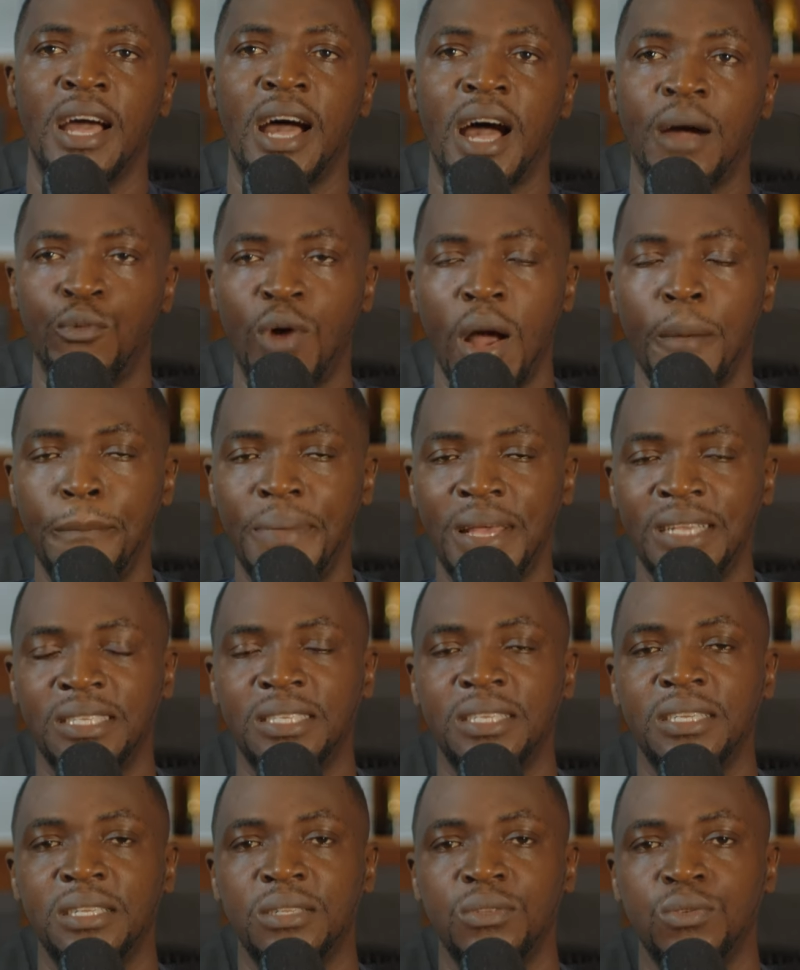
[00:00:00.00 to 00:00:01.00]
I'm one
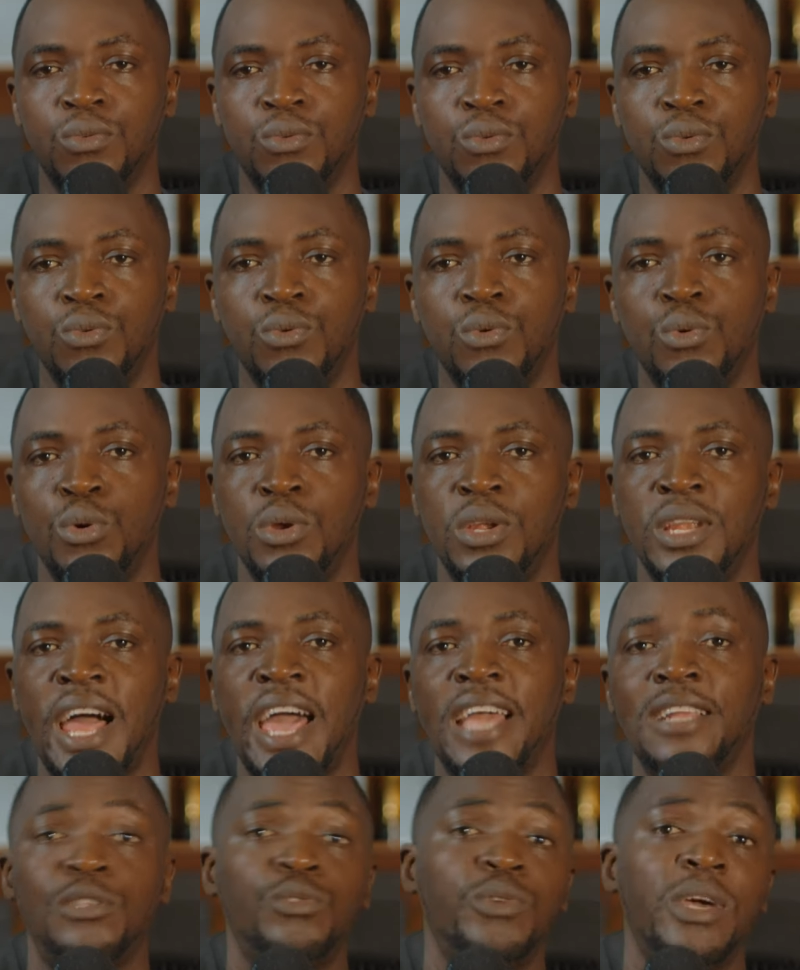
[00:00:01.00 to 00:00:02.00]
person who
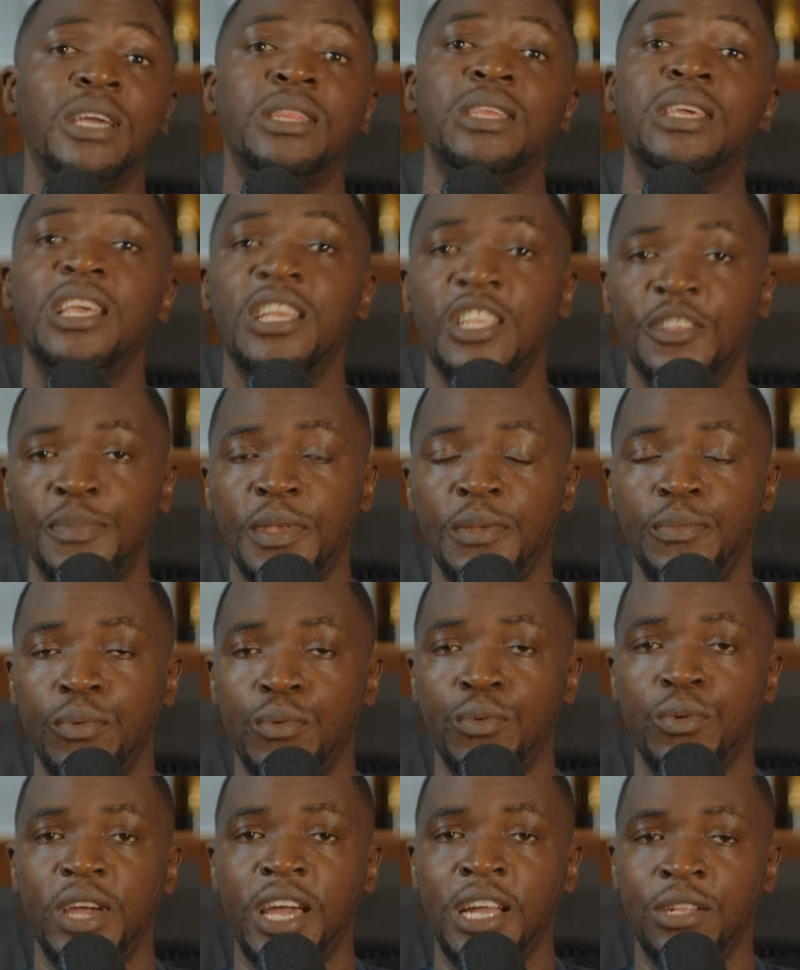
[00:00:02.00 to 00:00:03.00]
likes to educate
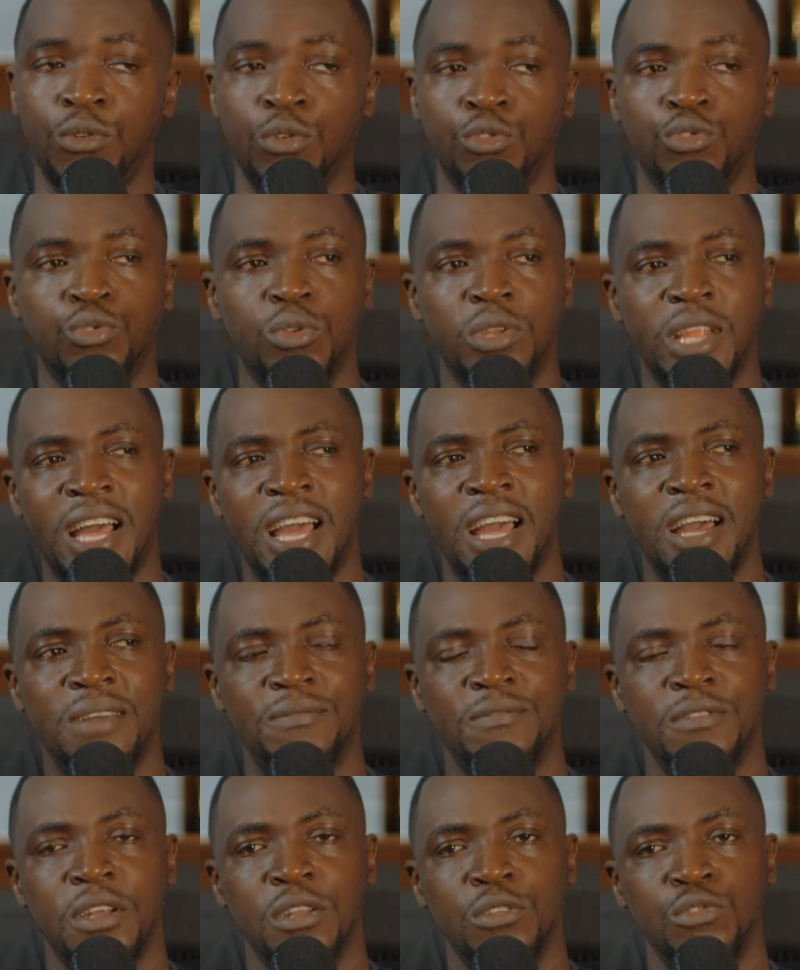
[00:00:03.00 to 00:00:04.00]
people and also
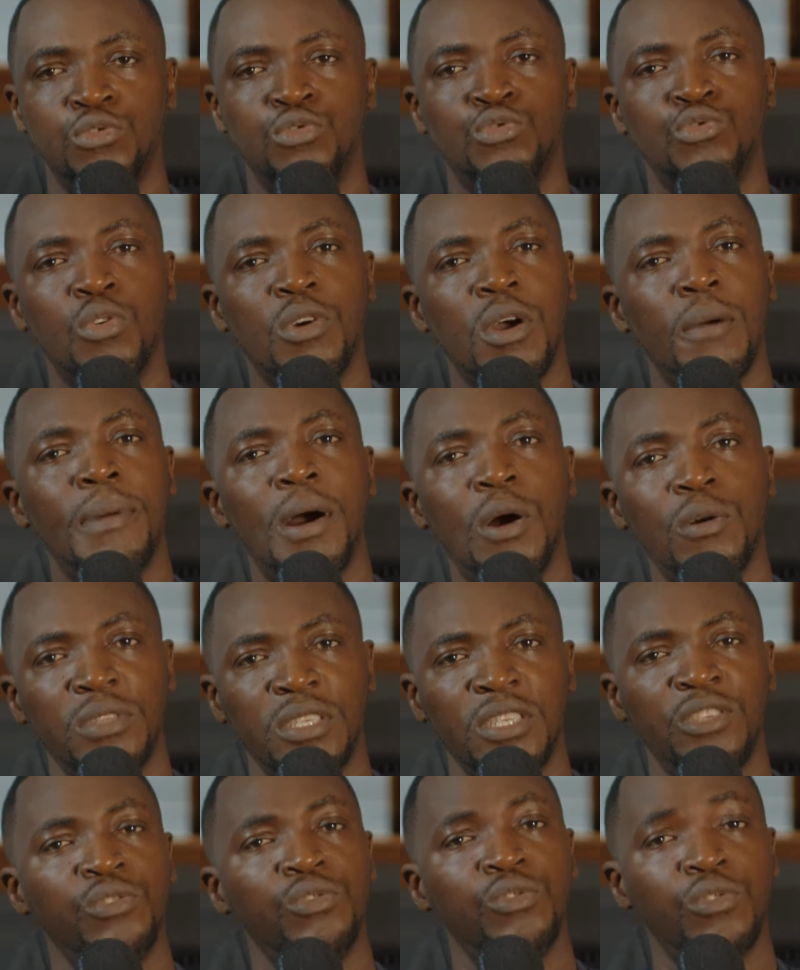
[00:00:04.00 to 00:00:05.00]
love to talk
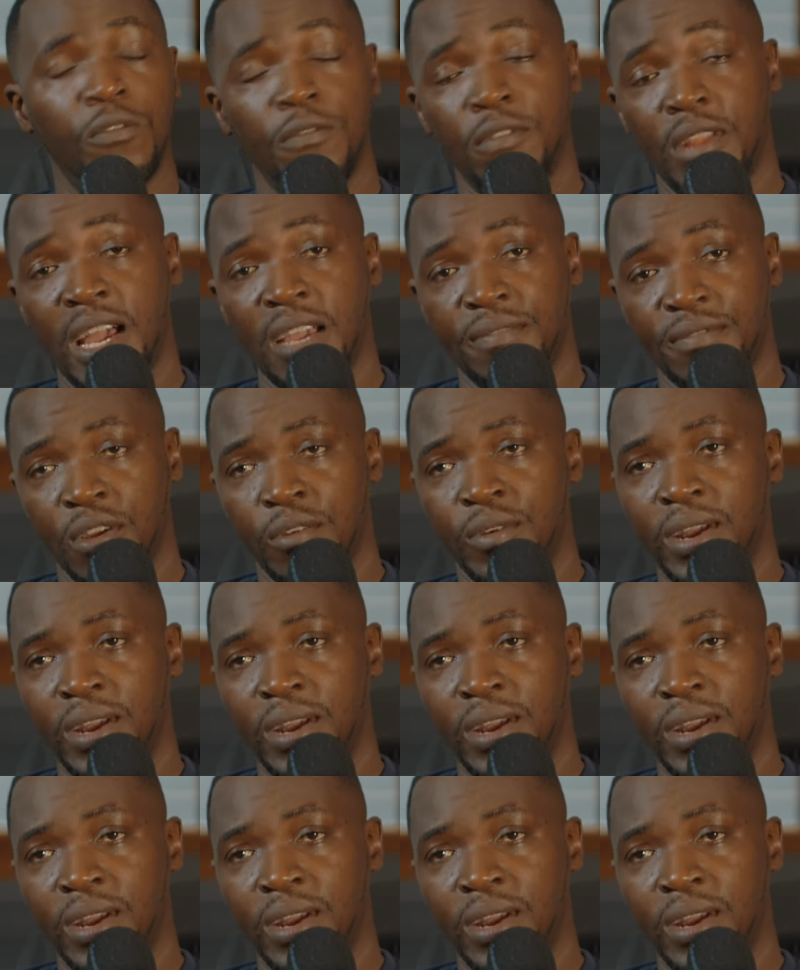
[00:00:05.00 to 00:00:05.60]
about issues of life.